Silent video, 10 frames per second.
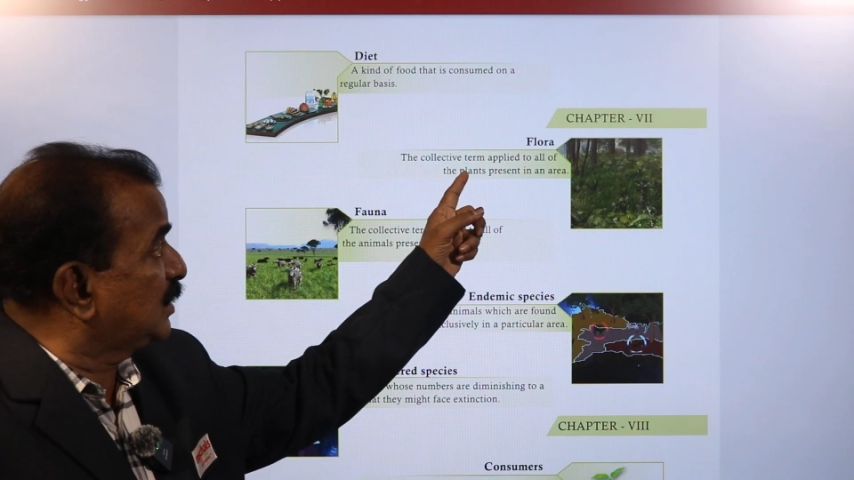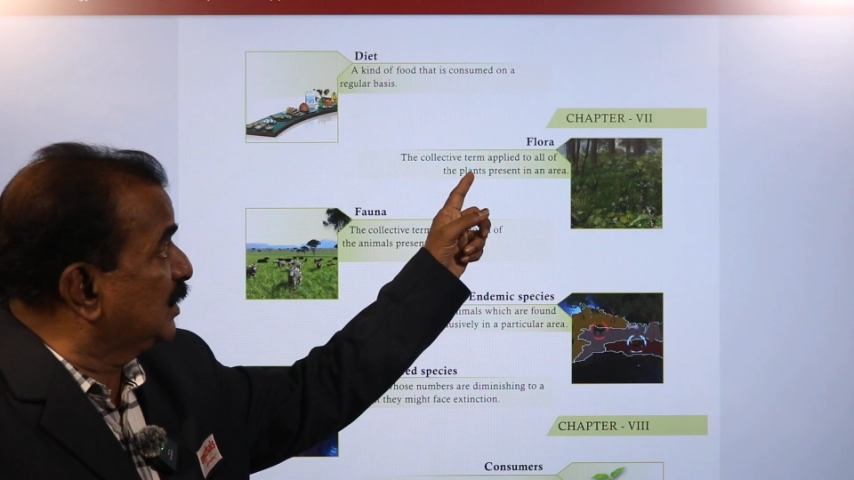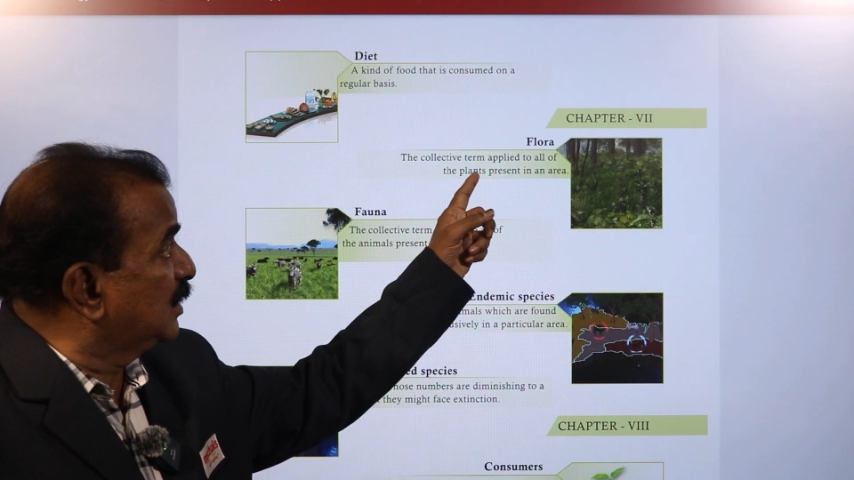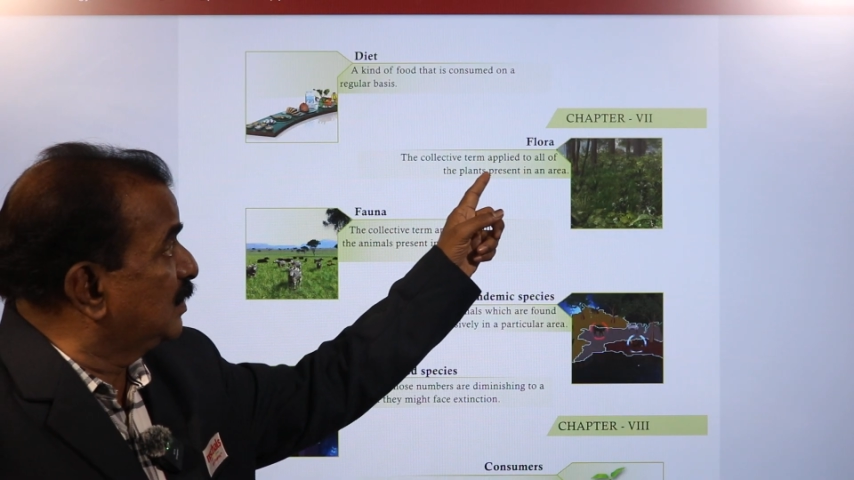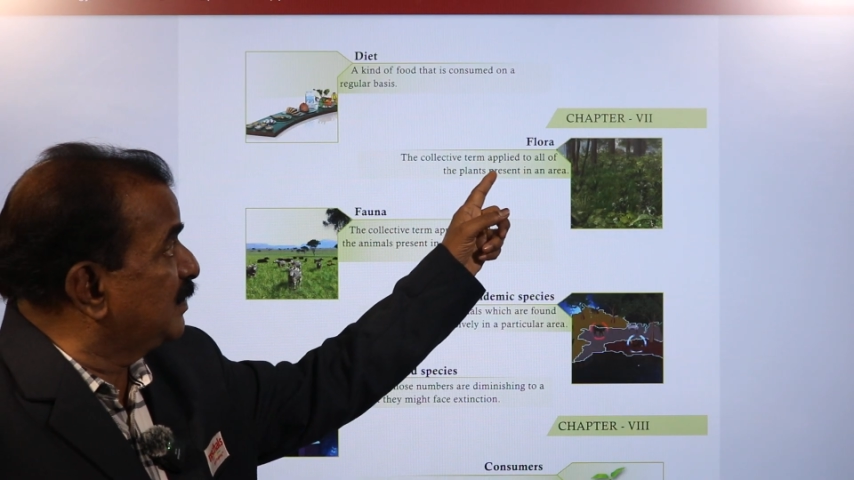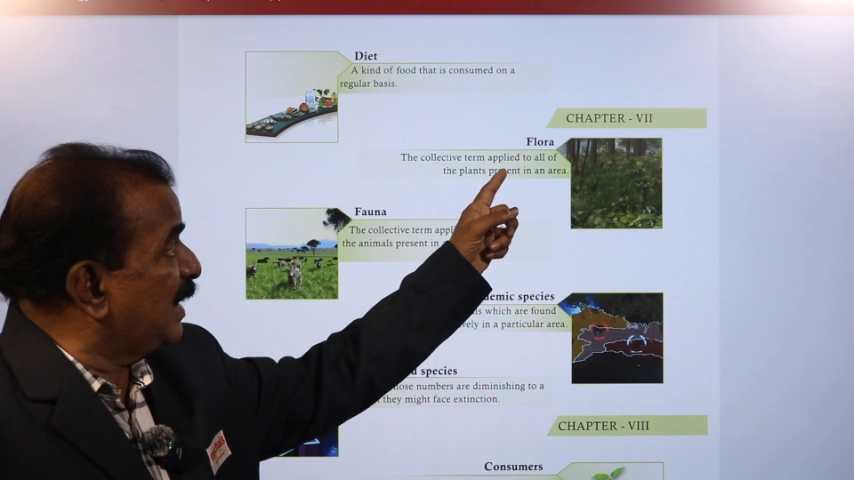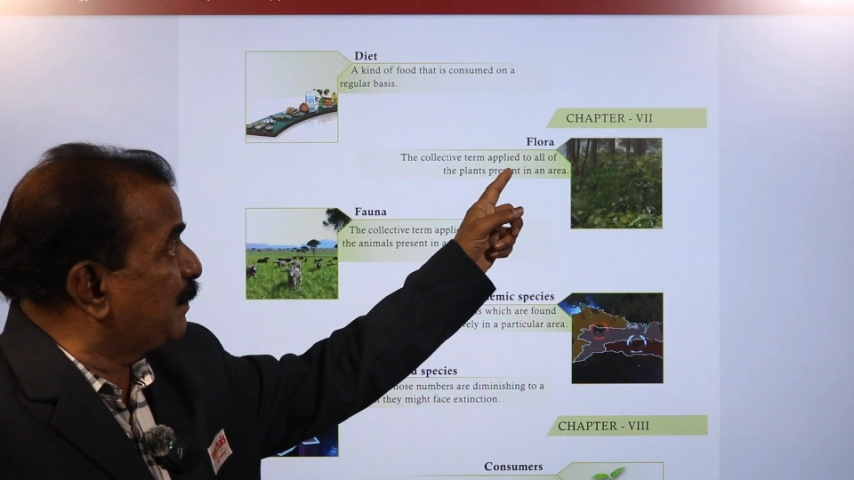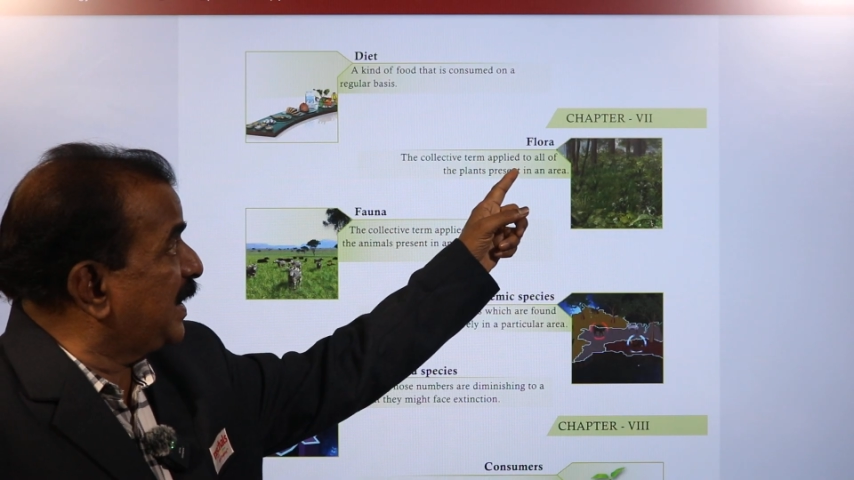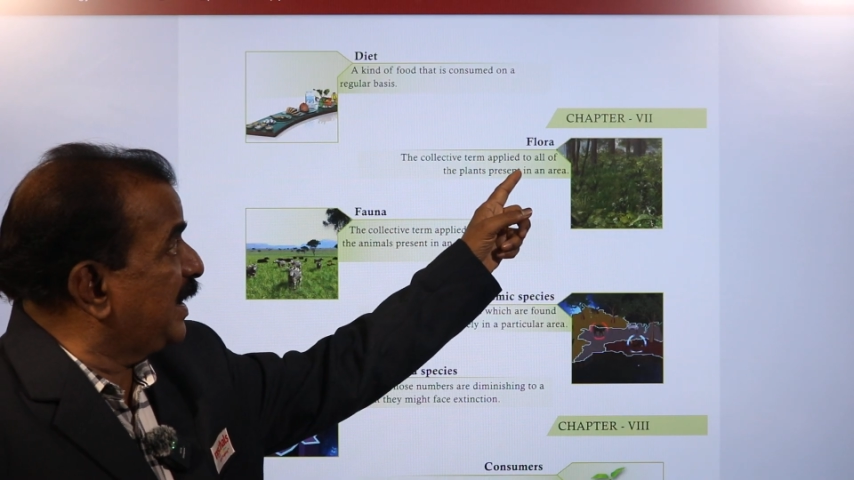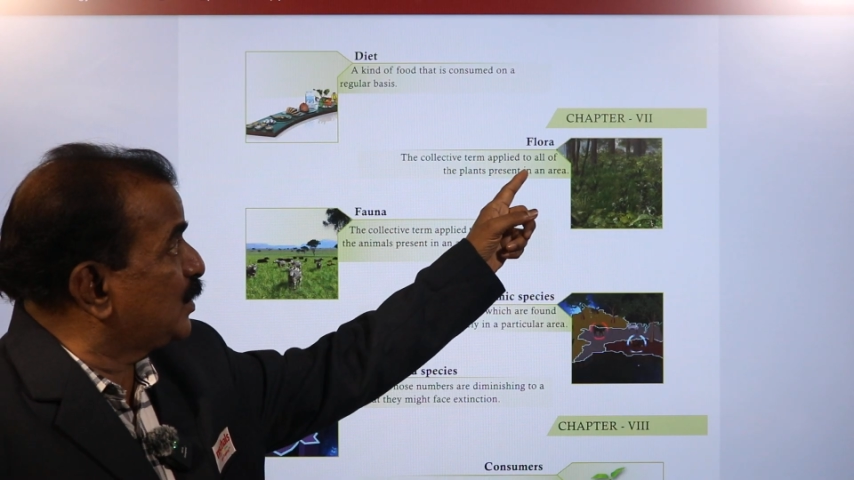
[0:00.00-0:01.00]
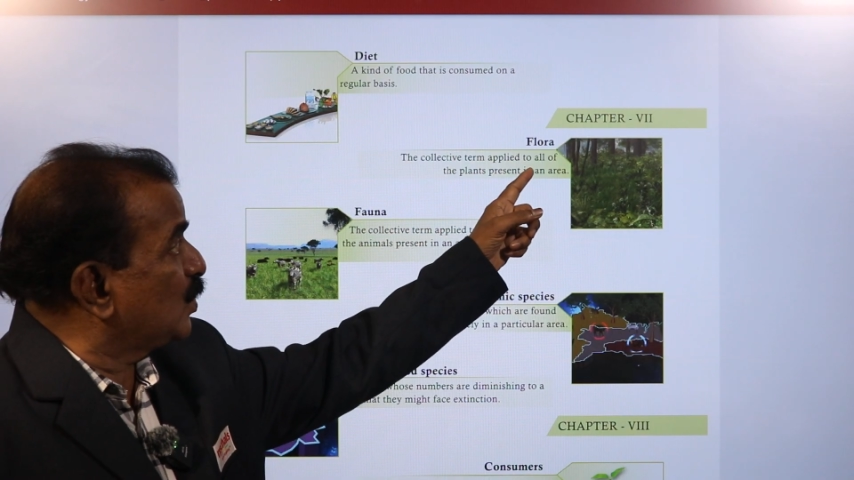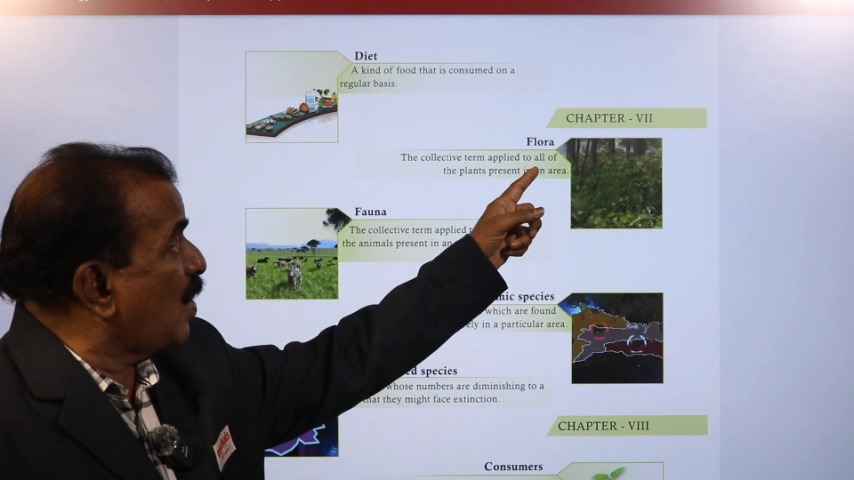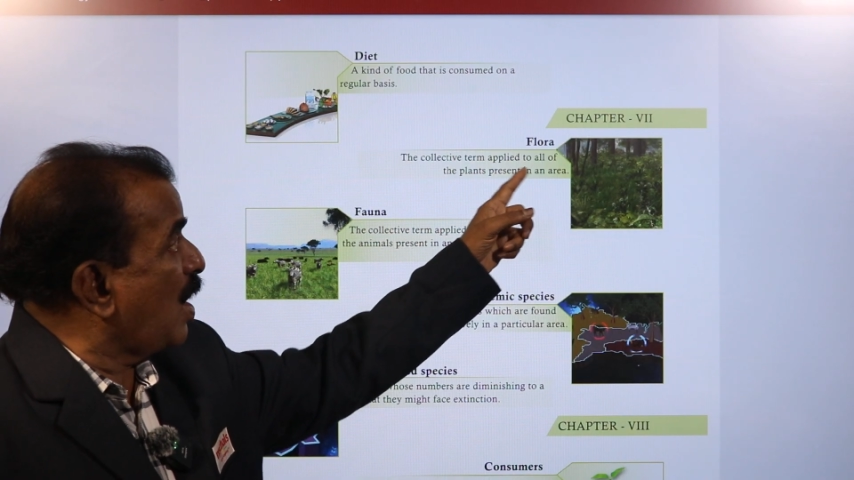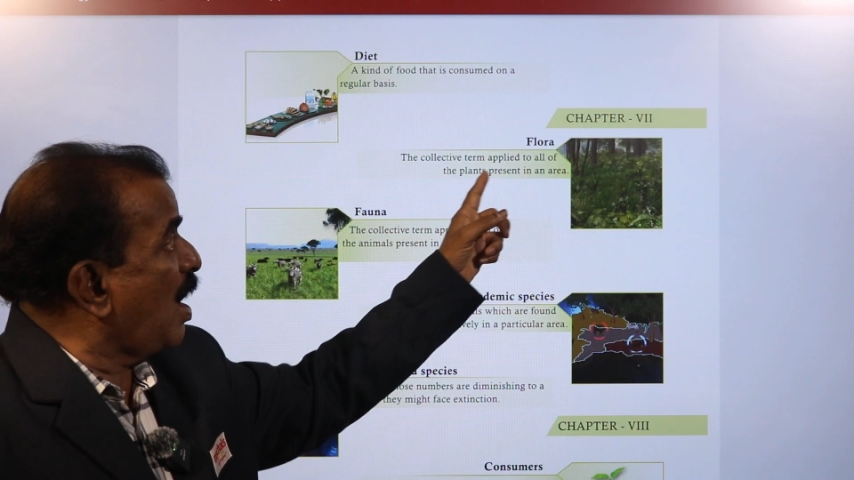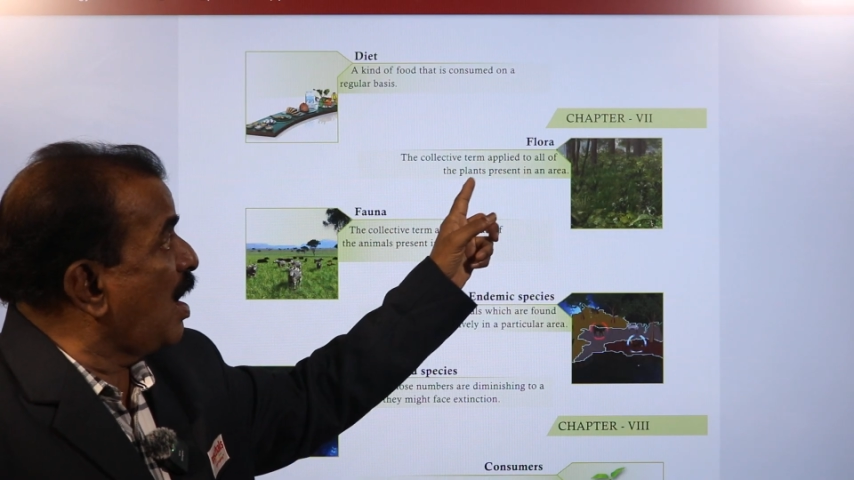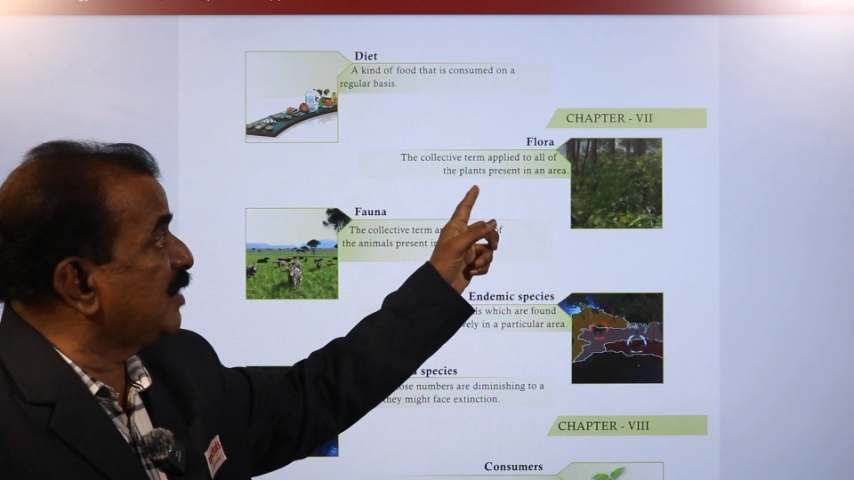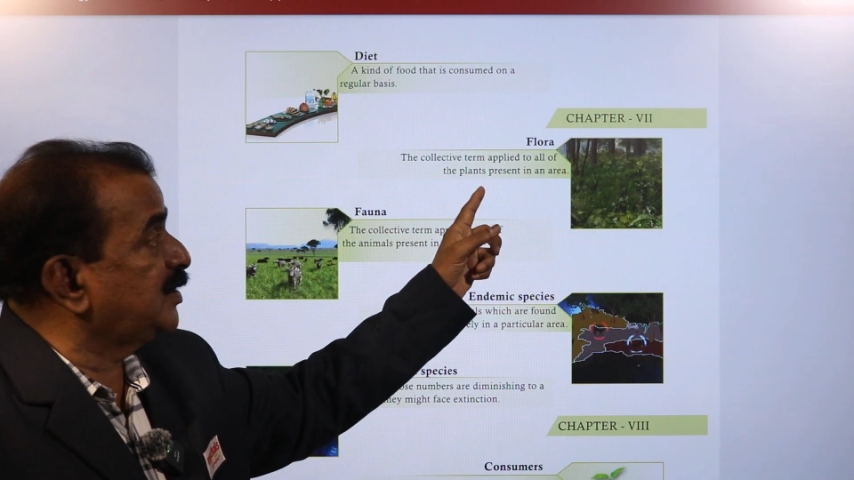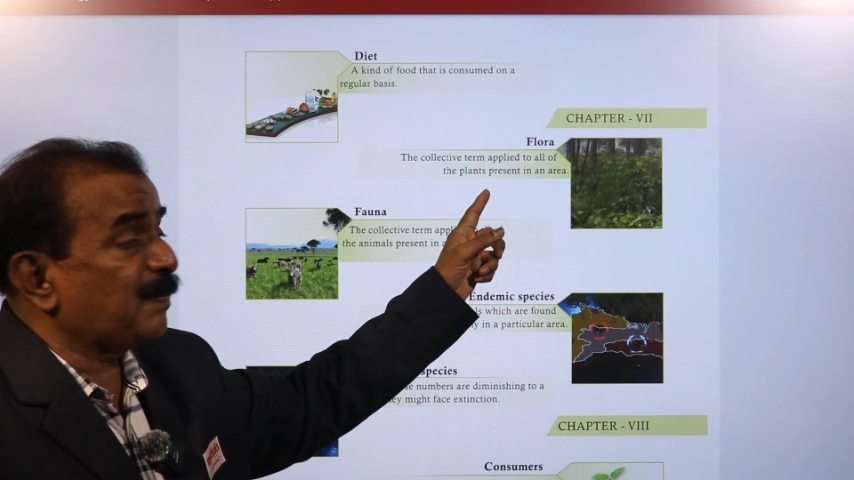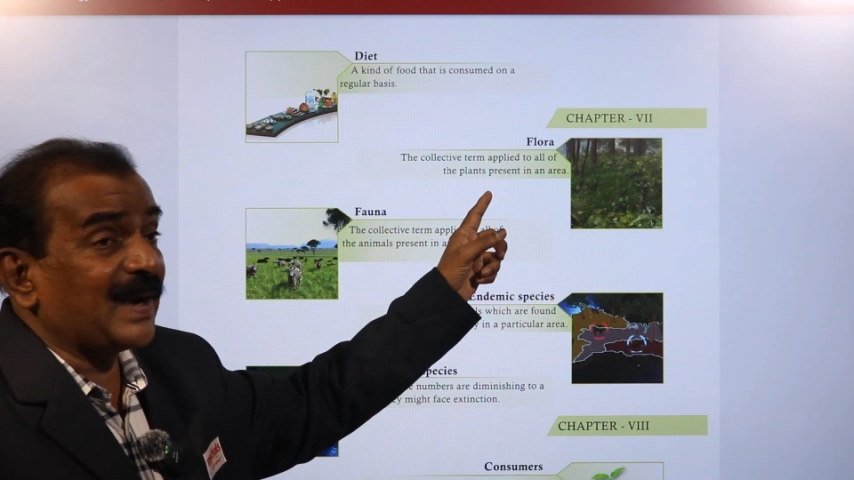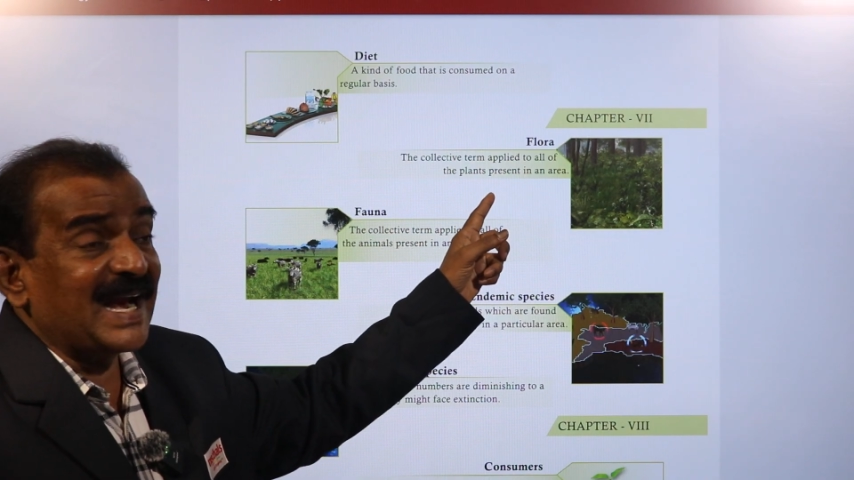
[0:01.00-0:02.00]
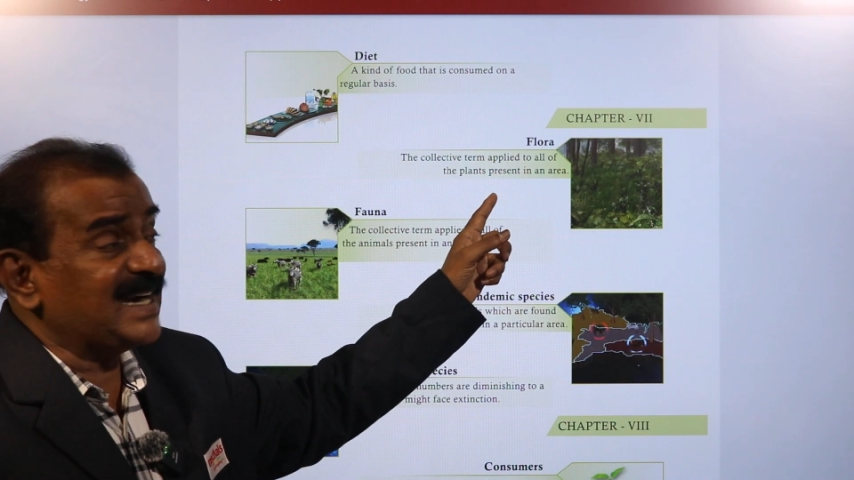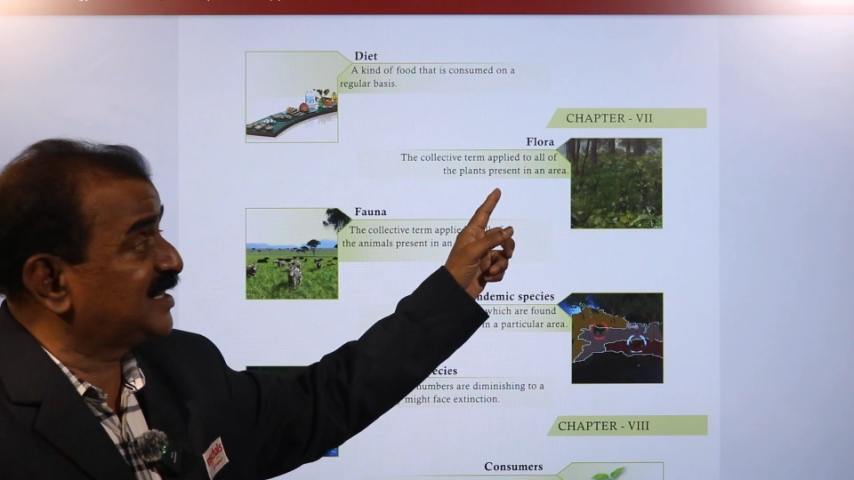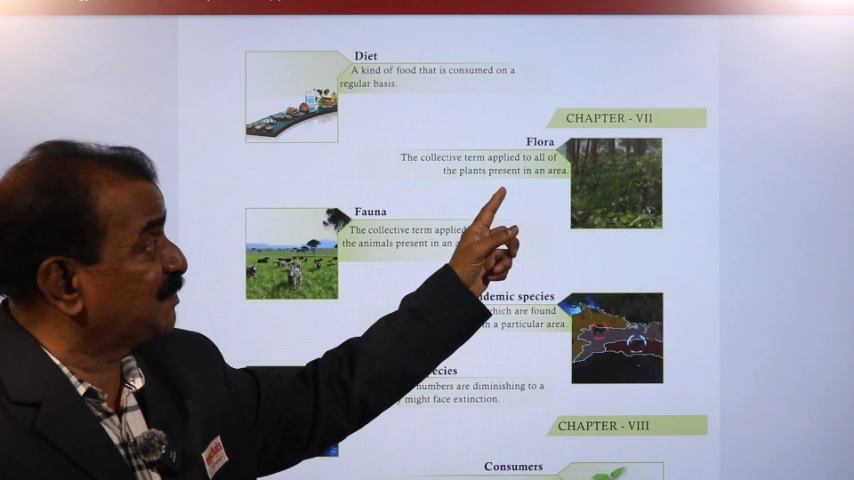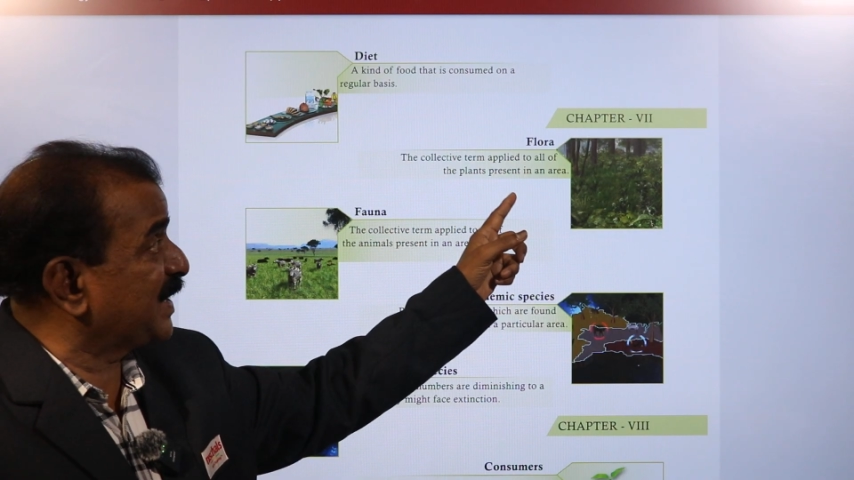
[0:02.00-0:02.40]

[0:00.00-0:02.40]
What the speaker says: term applied to all of the plants